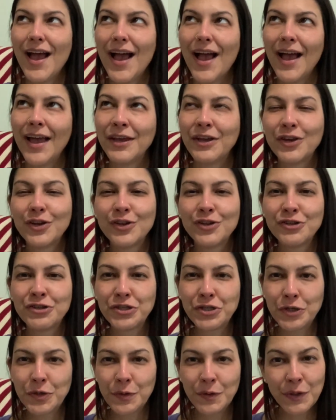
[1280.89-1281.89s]
I couldn't
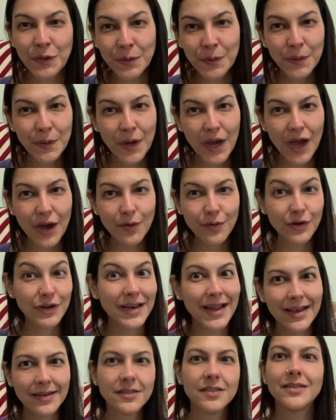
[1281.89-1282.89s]
show you, or
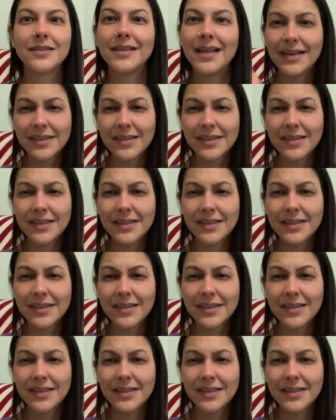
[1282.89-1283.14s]
last